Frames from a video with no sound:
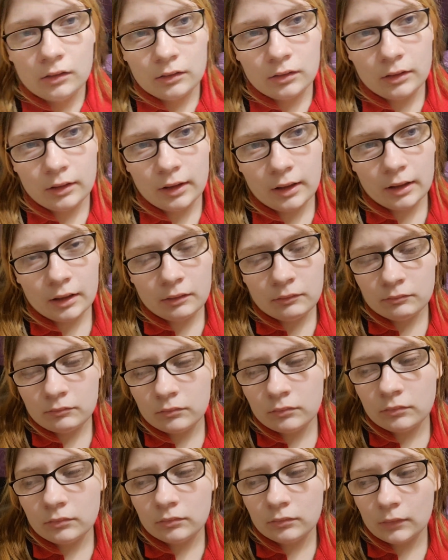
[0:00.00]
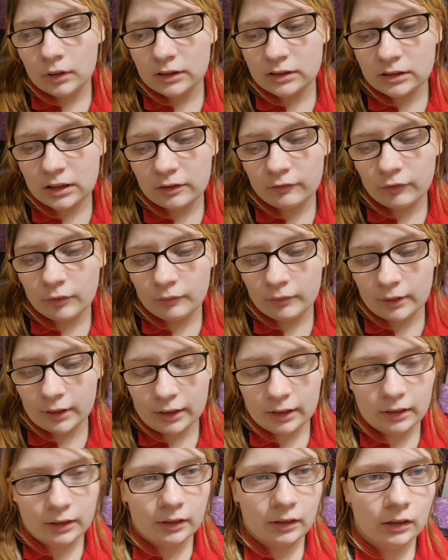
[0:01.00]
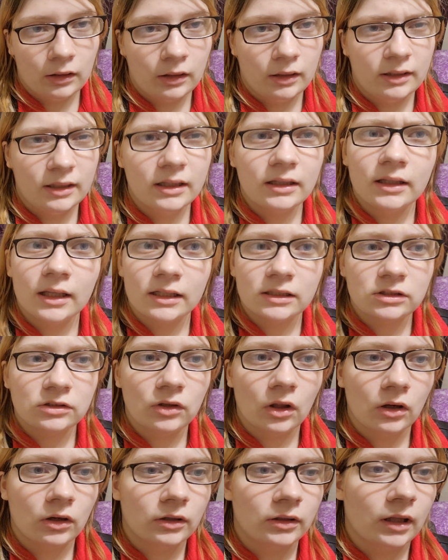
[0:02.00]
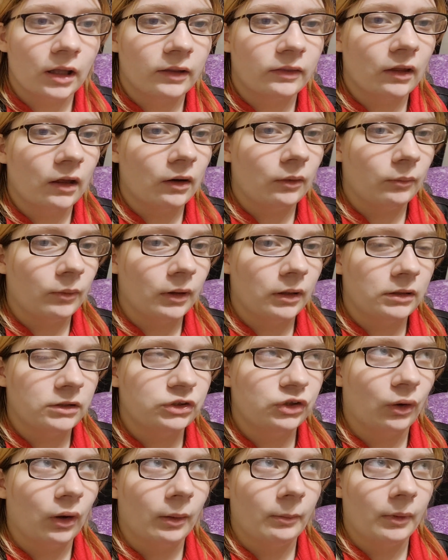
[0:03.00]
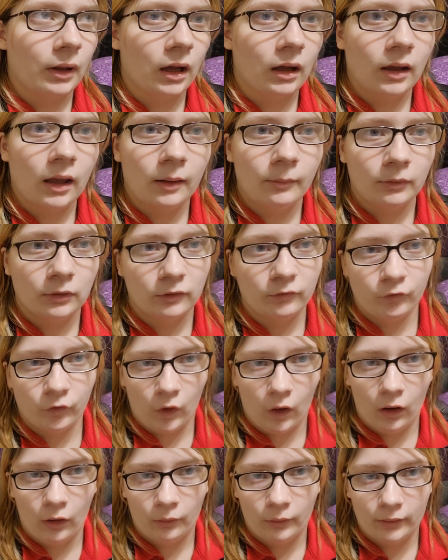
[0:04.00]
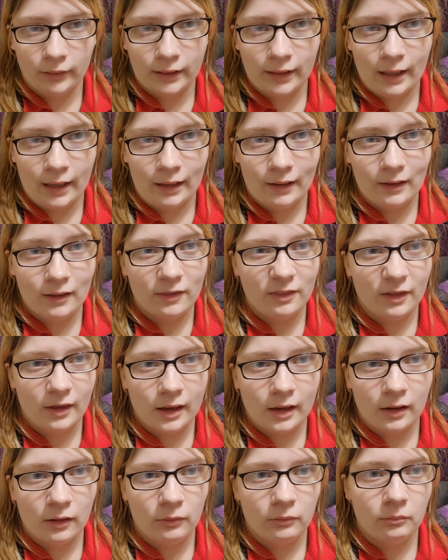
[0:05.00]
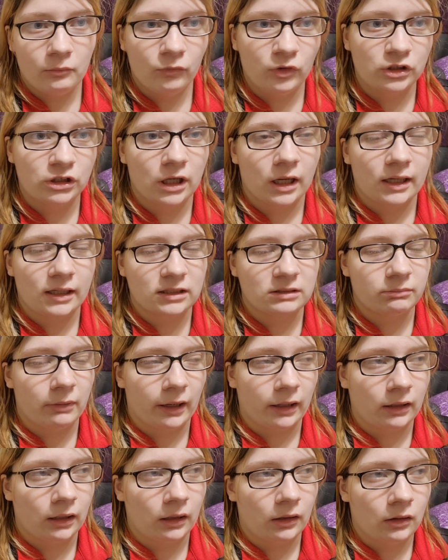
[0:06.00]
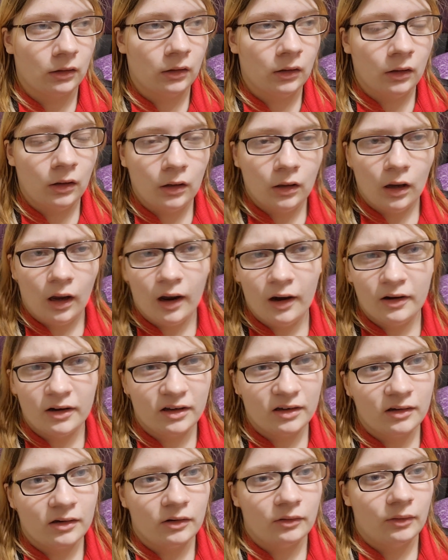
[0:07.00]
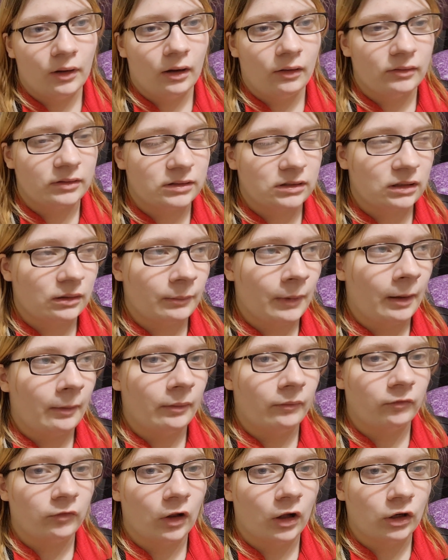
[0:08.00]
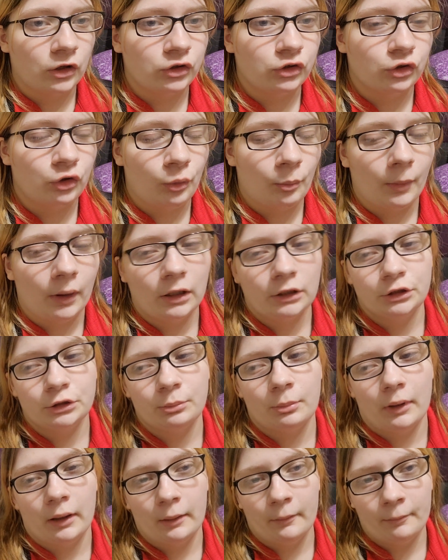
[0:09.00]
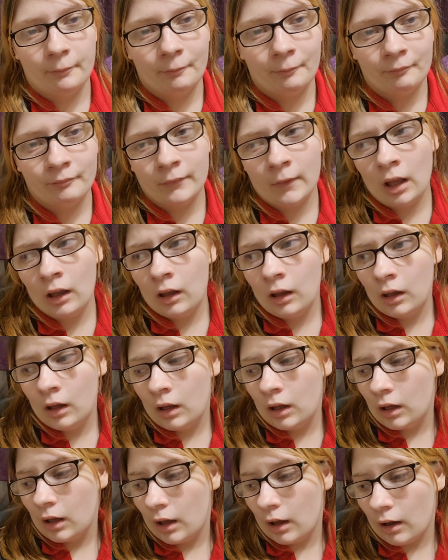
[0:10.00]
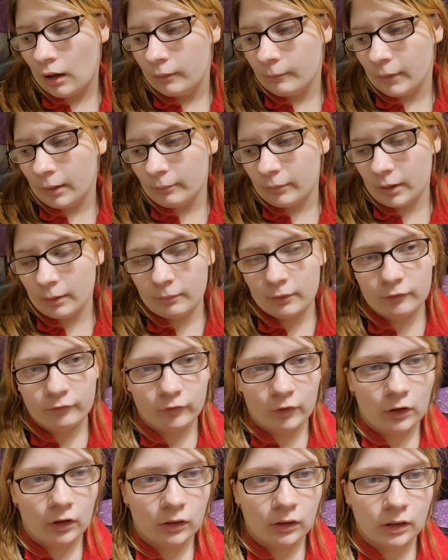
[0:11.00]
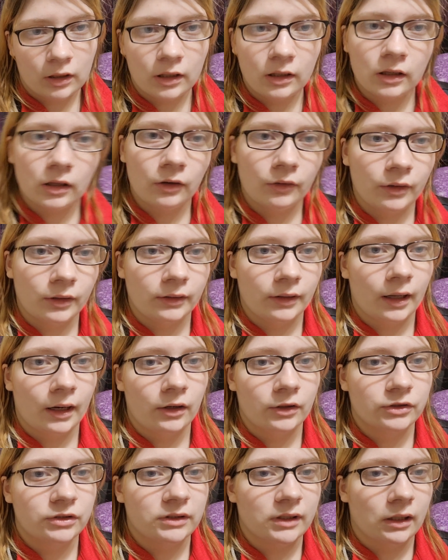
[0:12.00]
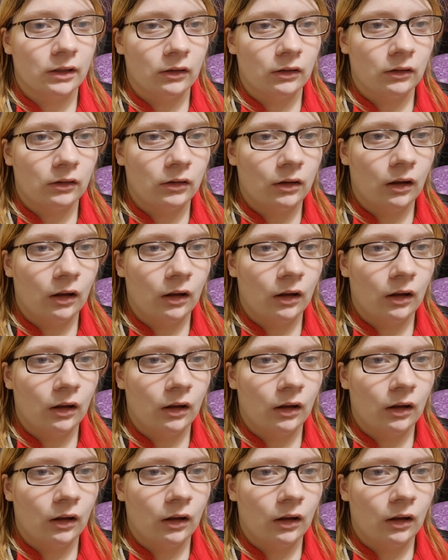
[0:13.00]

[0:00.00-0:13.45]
Yeah, that's kind of what we did. It did last longer than I thought it would, so I'm not able to vlog really anything, which I expected. I already knew I wasn't gonna be able to vlog too much, but I might be able to vlog here and there still.